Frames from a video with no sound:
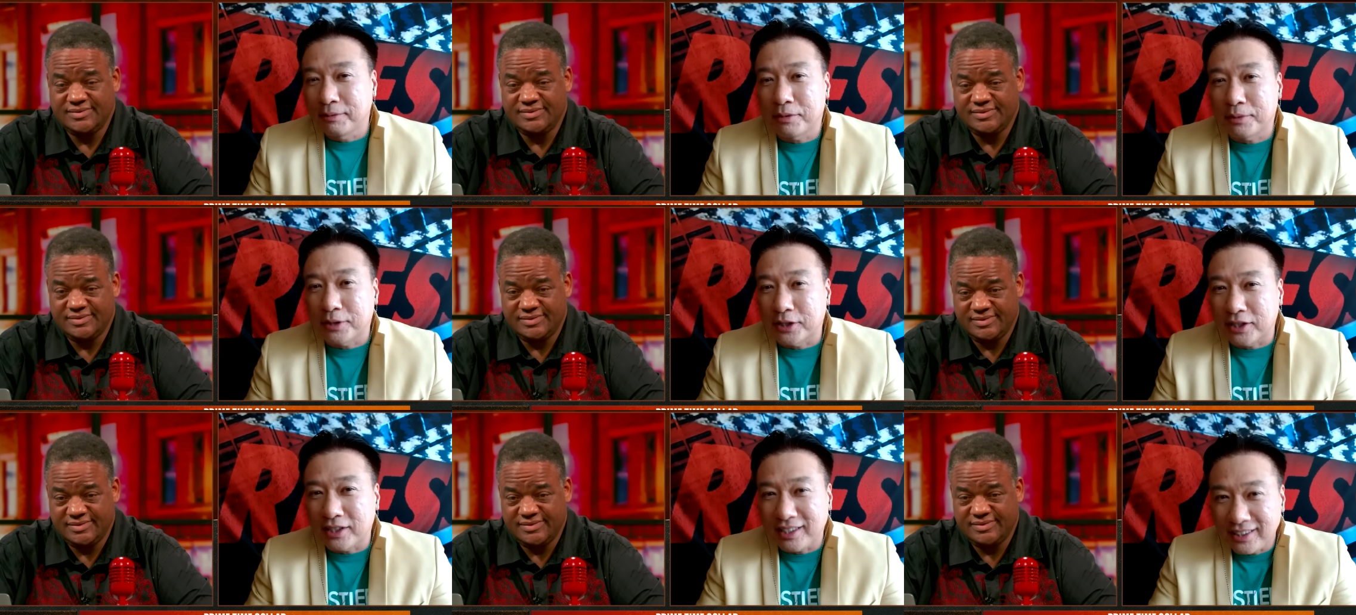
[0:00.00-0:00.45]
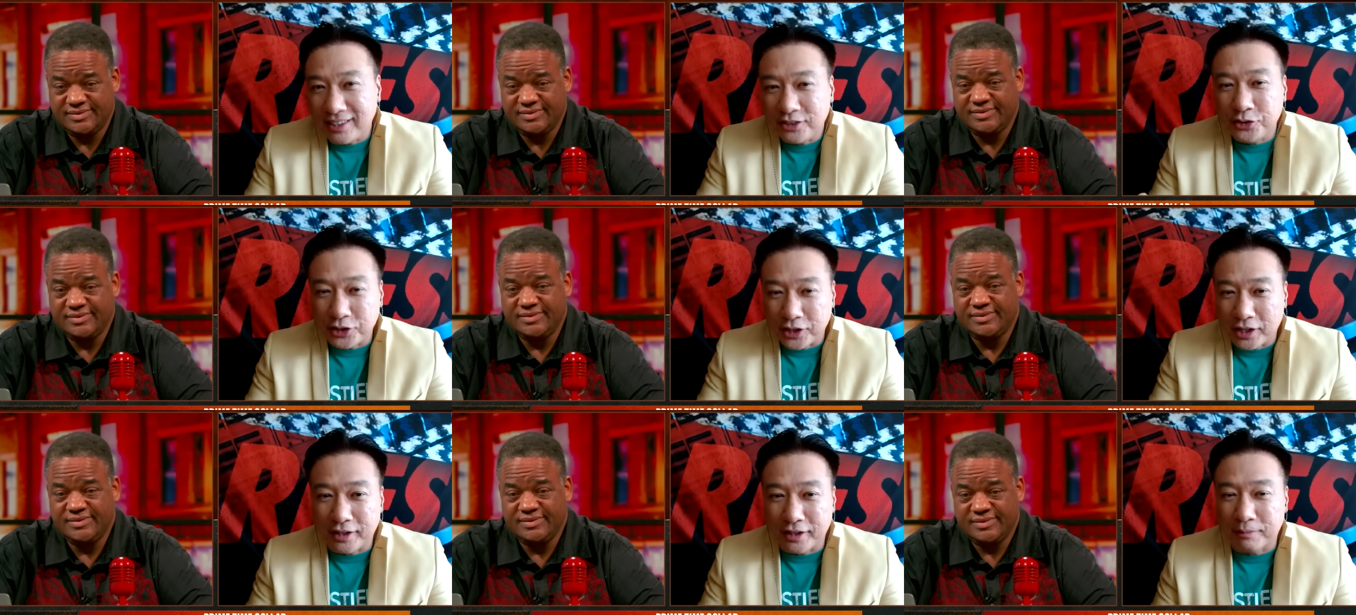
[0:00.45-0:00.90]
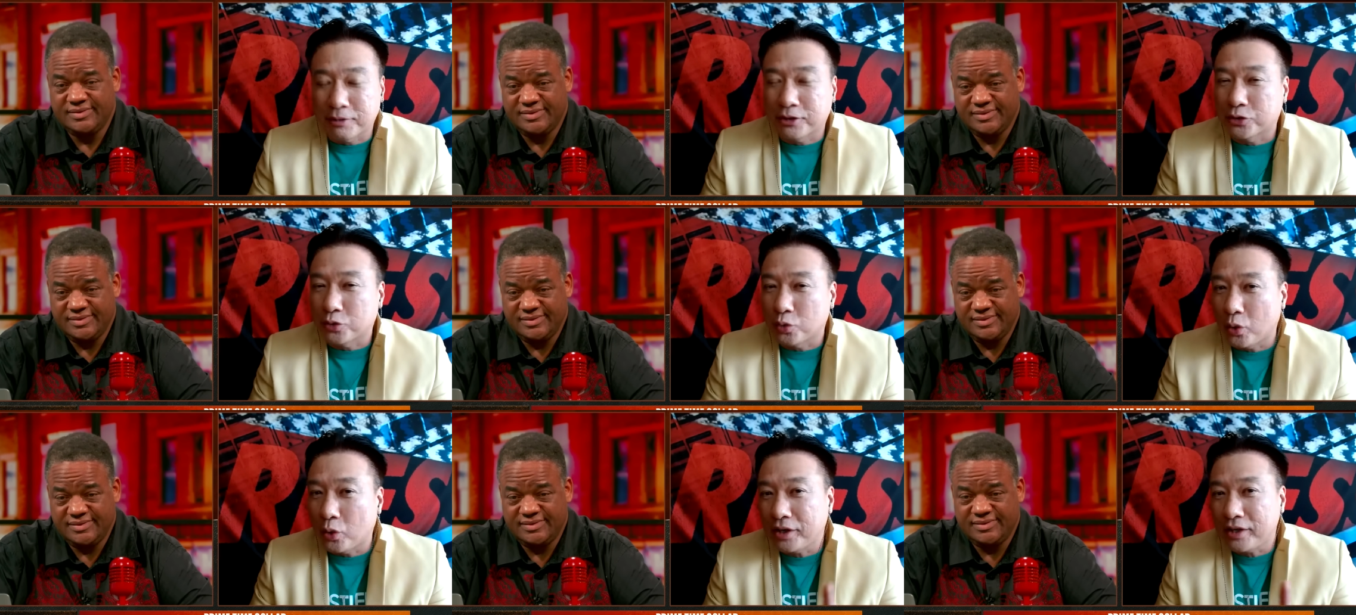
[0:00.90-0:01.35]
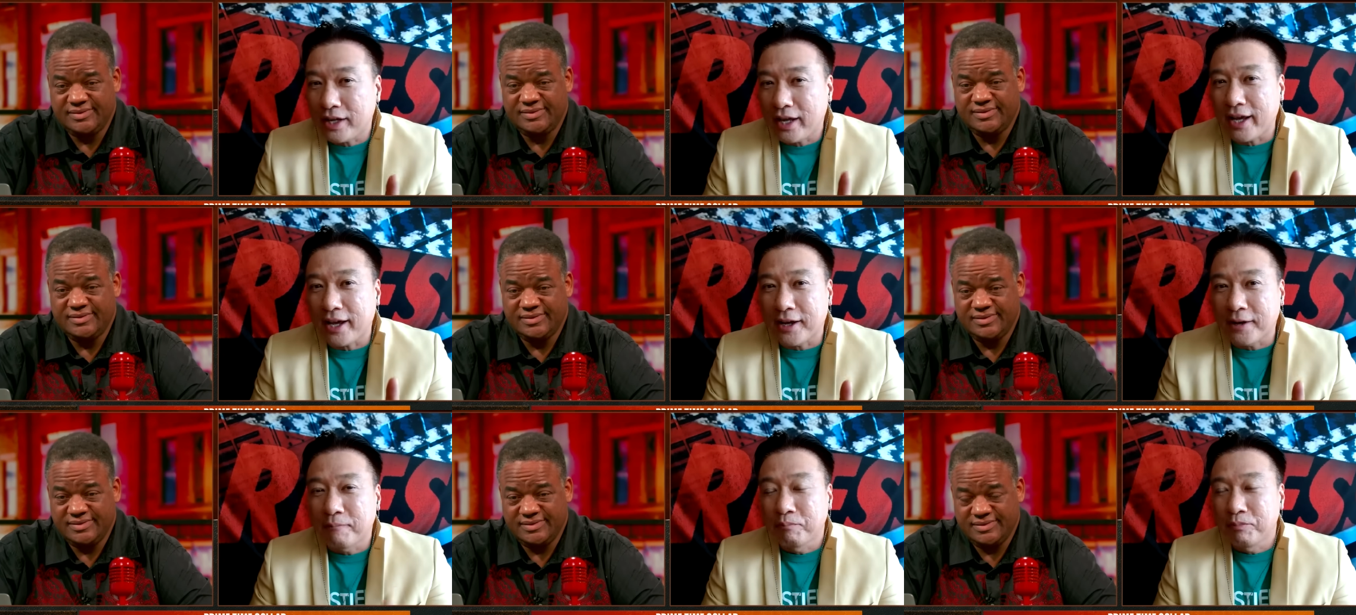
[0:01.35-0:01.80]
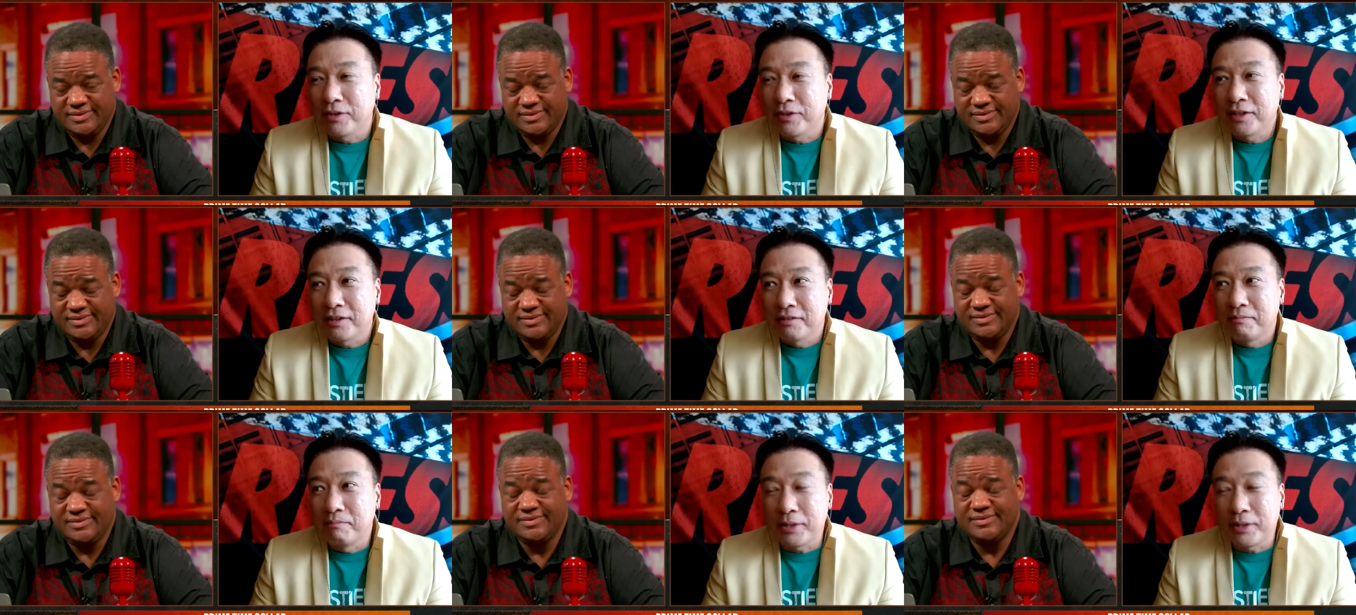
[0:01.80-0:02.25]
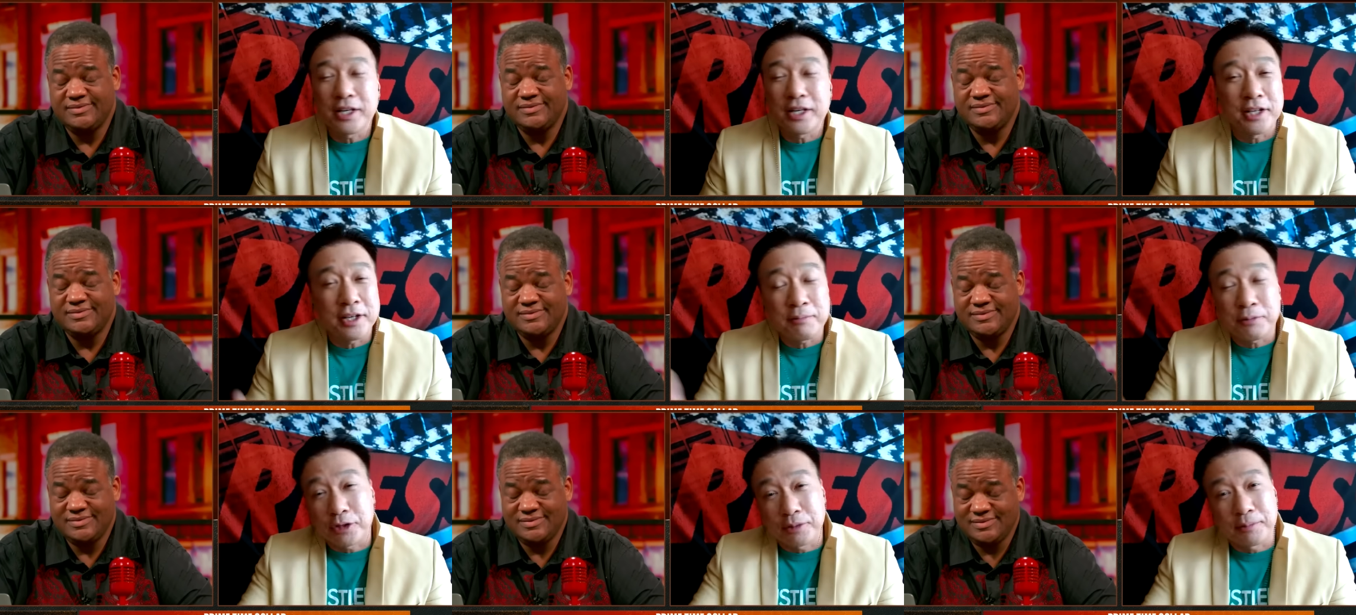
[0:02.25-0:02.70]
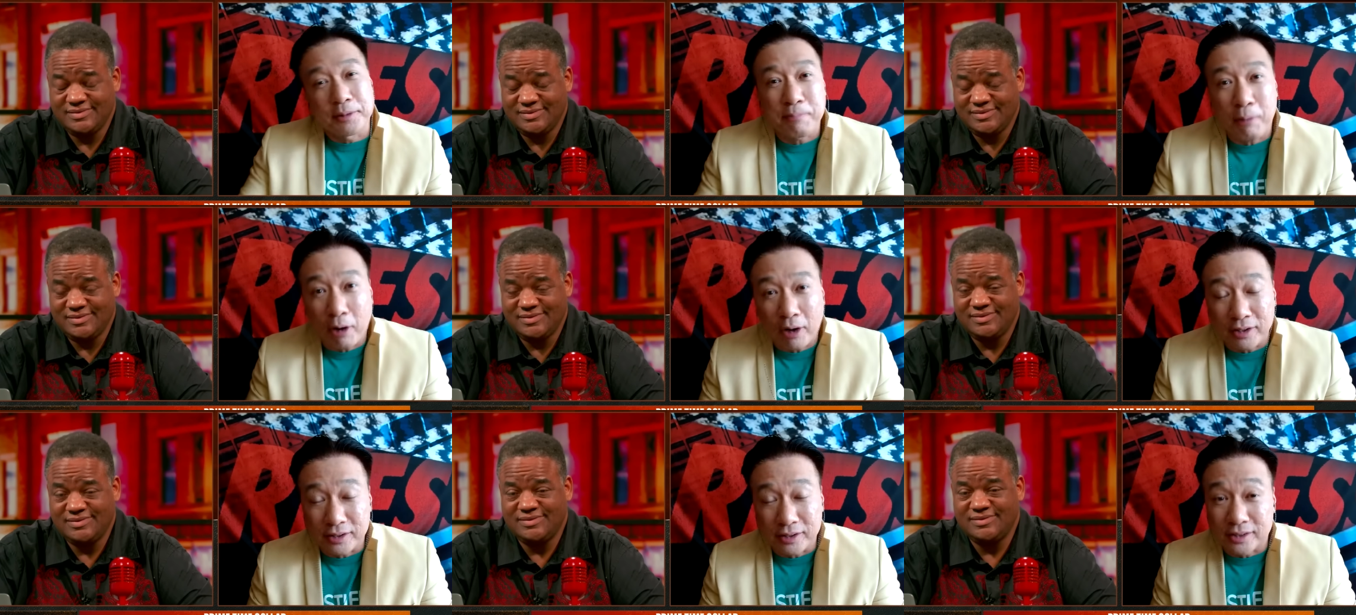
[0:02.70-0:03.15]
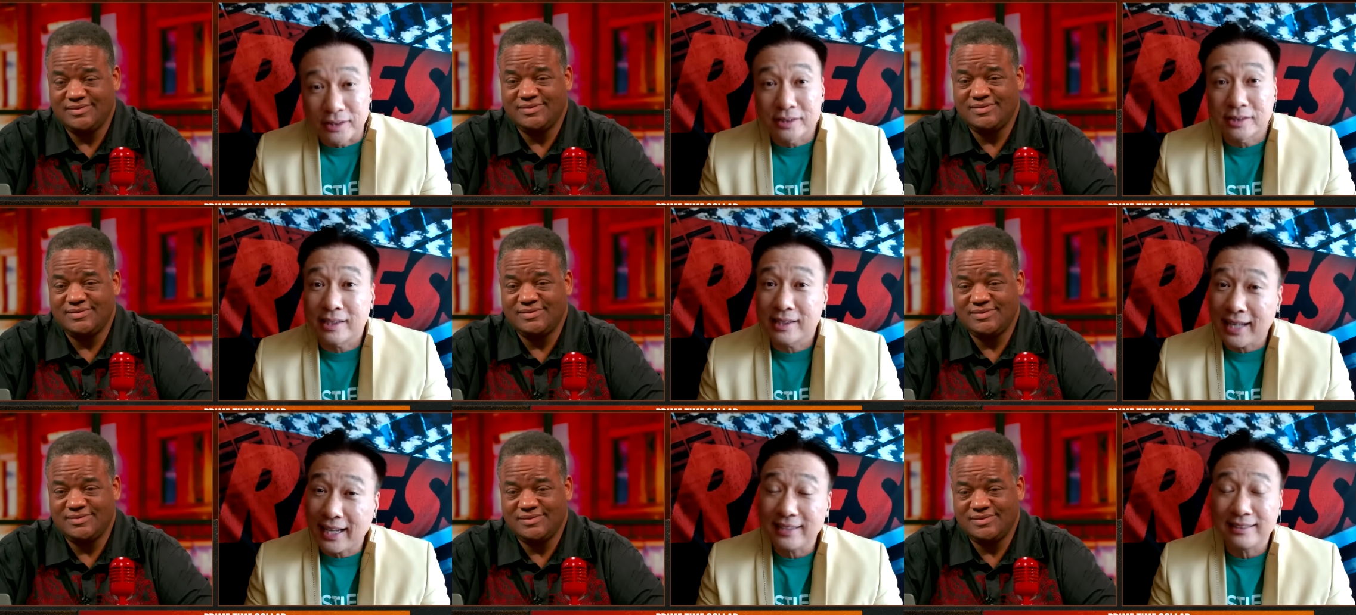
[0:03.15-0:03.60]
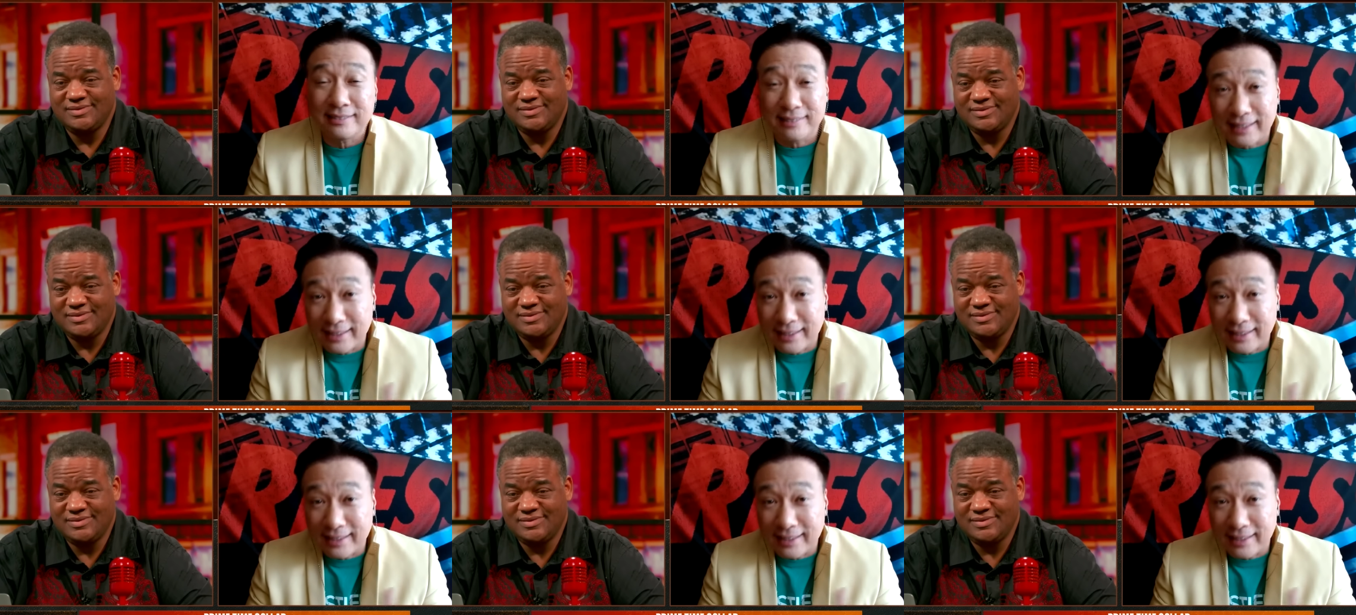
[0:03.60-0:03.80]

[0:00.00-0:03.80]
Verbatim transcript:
Speaker 1: be easy on him because one day me and him could be partners. See,